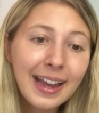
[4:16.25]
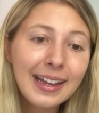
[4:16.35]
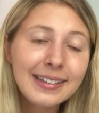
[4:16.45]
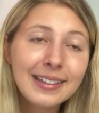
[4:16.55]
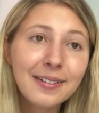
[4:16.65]

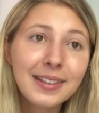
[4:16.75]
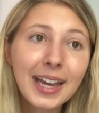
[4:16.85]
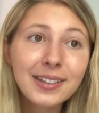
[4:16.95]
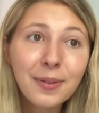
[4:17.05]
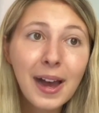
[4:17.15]
And so
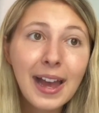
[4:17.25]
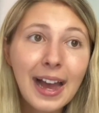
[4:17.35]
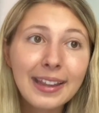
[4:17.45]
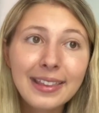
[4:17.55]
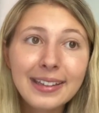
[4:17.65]
that's why
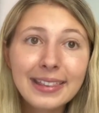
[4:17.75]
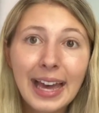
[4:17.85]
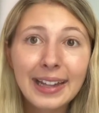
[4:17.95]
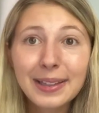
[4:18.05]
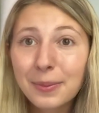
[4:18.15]
I think
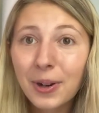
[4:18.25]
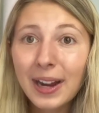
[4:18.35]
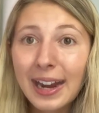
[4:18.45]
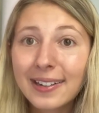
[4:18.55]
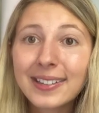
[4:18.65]
that the
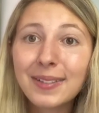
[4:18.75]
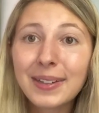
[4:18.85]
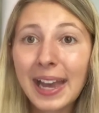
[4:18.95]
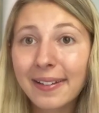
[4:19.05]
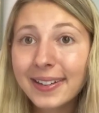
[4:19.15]
more errors you
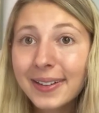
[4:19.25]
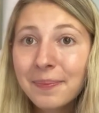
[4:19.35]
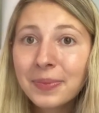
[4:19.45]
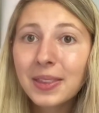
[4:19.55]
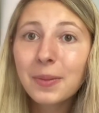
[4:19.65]
encounter,
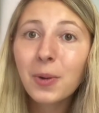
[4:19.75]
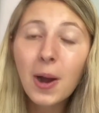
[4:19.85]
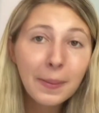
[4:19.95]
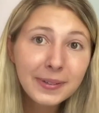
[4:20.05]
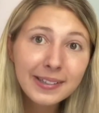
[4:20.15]
the more
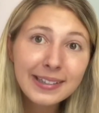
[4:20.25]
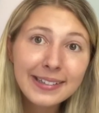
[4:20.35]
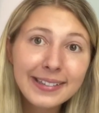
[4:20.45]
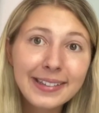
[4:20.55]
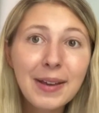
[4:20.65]

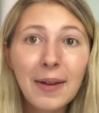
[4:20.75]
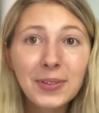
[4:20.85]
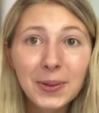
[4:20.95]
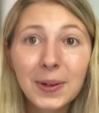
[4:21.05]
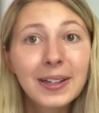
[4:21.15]
opportunities you have
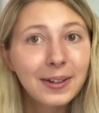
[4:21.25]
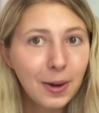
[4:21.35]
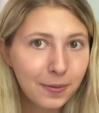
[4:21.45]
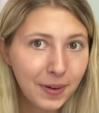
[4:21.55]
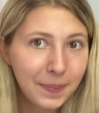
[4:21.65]
to learn and
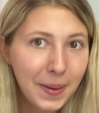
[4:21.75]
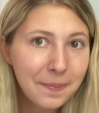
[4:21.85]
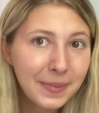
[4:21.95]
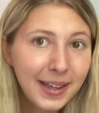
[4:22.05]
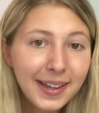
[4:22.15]
grow from
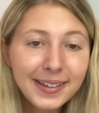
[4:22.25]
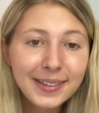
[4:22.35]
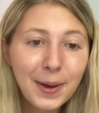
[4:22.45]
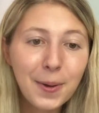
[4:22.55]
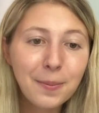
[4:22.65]
them.
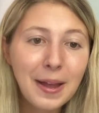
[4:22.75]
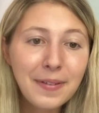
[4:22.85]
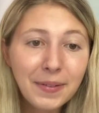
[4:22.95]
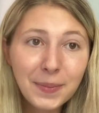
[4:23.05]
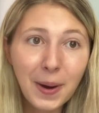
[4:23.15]
So my
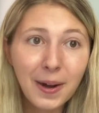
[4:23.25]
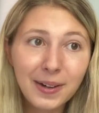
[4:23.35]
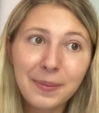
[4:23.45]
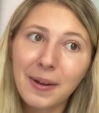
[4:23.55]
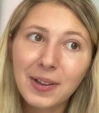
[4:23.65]
favorite part
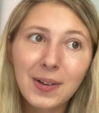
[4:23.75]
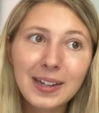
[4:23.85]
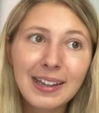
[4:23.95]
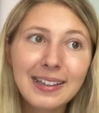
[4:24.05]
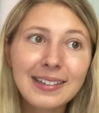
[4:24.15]
about
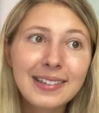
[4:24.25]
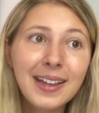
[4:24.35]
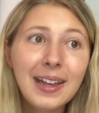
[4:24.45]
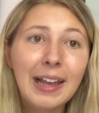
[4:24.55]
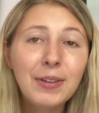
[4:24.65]
coding is
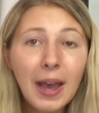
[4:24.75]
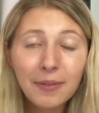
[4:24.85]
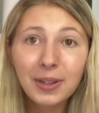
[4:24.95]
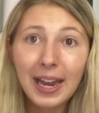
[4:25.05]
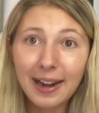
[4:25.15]
if you have
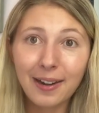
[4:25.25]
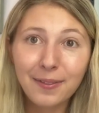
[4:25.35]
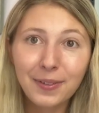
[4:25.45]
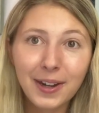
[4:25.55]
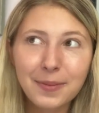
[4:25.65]
an error
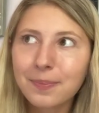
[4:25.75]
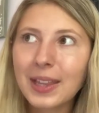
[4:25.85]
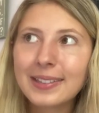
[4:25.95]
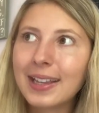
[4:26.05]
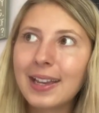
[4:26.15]
for,
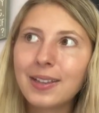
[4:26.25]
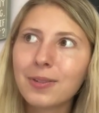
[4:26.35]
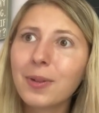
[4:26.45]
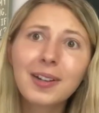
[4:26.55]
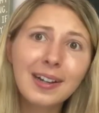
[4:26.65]
let's say,
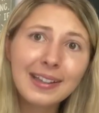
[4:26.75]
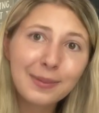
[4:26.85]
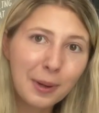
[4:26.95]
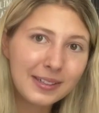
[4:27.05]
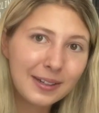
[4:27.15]
you're working on this
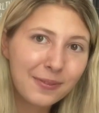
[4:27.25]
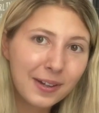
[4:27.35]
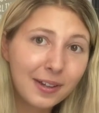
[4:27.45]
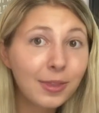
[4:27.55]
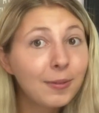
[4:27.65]
project
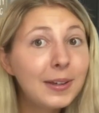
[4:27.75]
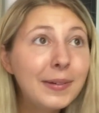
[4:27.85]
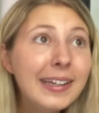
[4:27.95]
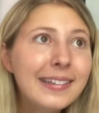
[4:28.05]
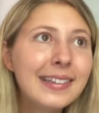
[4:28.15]
for 3
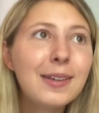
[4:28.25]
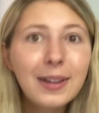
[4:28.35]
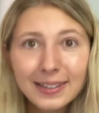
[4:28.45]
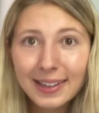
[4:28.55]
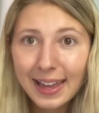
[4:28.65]
weeks, you
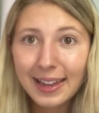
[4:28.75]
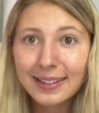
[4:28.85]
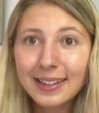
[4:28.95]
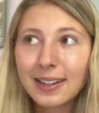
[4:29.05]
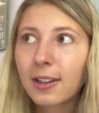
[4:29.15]
get to the
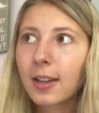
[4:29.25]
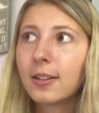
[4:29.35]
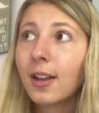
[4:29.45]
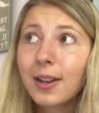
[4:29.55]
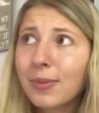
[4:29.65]
end and you're like,
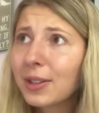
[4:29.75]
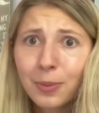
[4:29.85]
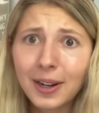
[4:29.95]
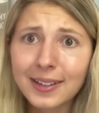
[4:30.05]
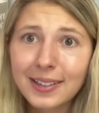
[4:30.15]
none of this
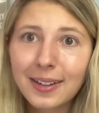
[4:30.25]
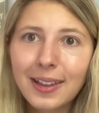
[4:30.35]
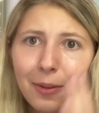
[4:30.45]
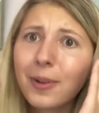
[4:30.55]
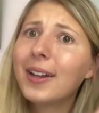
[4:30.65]
works, and you're
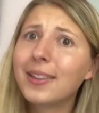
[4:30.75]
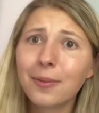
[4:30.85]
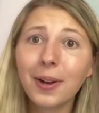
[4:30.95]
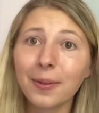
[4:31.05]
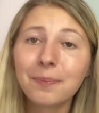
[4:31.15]
like, what in the
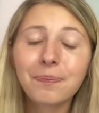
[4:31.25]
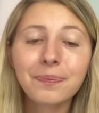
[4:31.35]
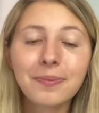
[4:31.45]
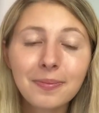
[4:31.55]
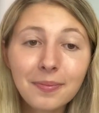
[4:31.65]
world?
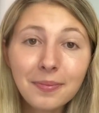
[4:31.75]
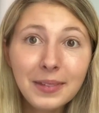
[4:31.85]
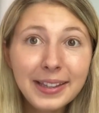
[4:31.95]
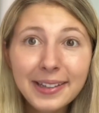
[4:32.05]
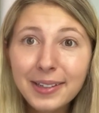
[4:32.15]

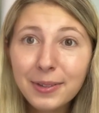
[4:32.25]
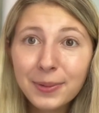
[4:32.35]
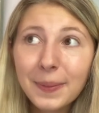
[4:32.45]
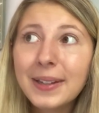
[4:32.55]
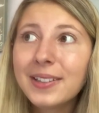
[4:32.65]
And then you
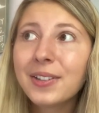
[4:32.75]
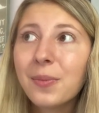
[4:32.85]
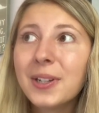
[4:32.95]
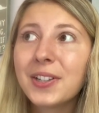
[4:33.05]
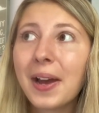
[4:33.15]
spend so
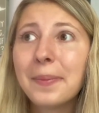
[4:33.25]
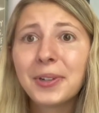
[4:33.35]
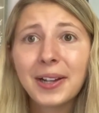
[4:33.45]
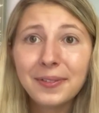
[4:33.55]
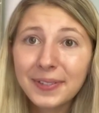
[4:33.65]
much time
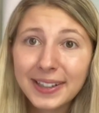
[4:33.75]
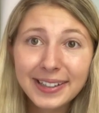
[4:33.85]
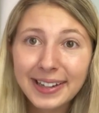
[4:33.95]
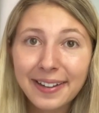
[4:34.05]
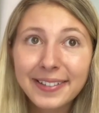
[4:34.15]
trying to figure
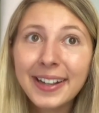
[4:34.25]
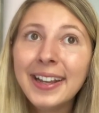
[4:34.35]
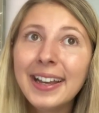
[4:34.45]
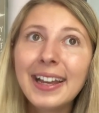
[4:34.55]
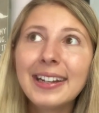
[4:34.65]
it out,
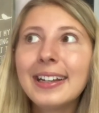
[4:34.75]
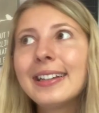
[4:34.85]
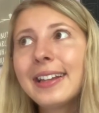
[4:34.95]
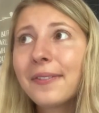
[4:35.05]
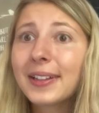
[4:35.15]
and
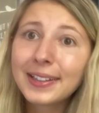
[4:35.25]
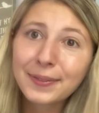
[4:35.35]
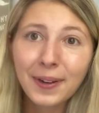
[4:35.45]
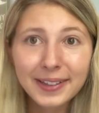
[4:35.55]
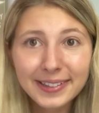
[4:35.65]
it definitely is
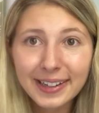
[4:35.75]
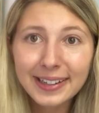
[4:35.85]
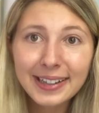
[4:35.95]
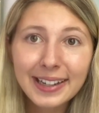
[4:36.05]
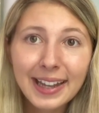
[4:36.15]

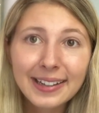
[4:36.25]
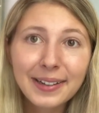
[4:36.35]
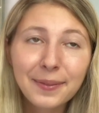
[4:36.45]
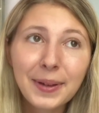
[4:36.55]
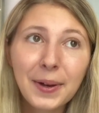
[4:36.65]
frustrating and a
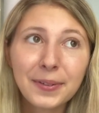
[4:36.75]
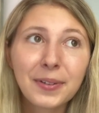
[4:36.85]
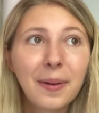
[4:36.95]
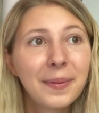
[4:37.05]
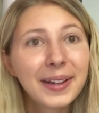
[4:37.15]
little bit
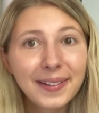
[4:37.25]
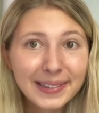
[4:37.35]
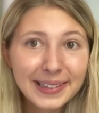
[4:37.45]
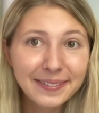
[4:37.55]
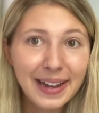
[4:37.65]
overwhelming
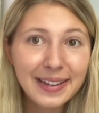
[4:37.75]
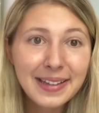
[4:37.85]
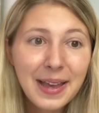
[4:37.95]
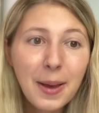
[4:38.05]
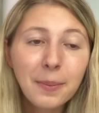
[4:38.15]
along the way,
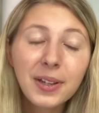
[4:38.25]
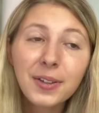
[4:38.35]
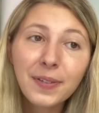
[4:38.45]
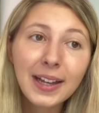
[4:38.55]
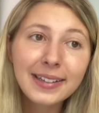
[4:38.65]
but you
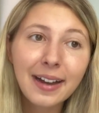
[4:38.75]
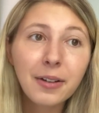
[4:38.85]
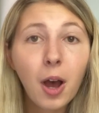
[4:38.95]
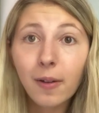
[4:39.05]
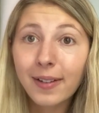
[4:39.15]
find out,
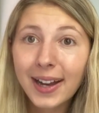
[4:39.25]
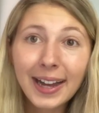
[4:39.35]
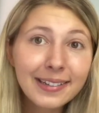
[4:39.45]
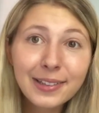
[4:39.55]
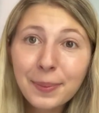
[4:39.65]
oh, I
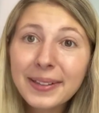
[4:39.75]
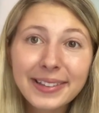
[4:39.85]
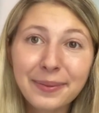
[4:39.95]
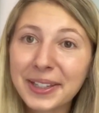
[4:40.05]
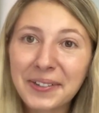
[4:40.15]
just spelled
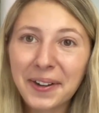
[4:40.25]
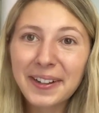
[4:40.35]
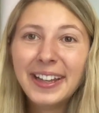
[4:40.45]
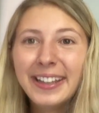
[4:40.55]
something wrong.